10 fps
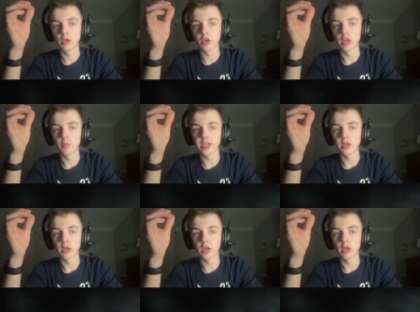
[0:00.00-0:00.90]
Hold on,
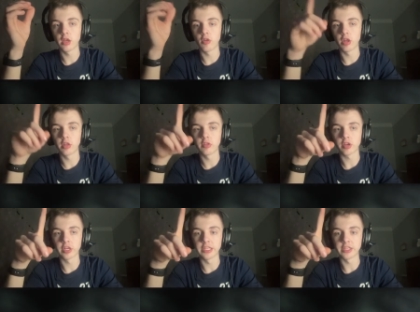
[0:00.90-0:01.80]
wait. Uh, hold on.
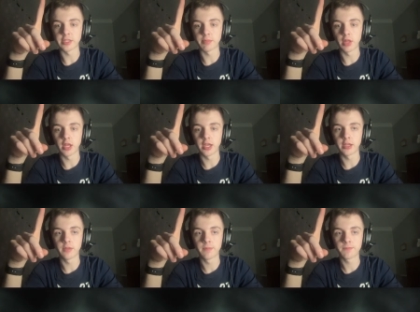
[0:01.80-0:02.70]
They're gonna eat the
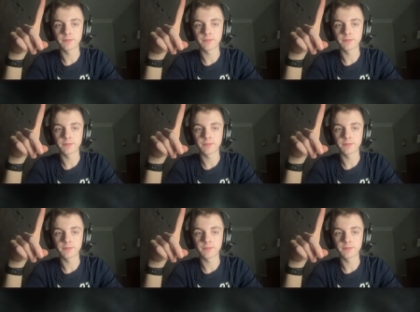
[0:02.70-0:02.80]
supply.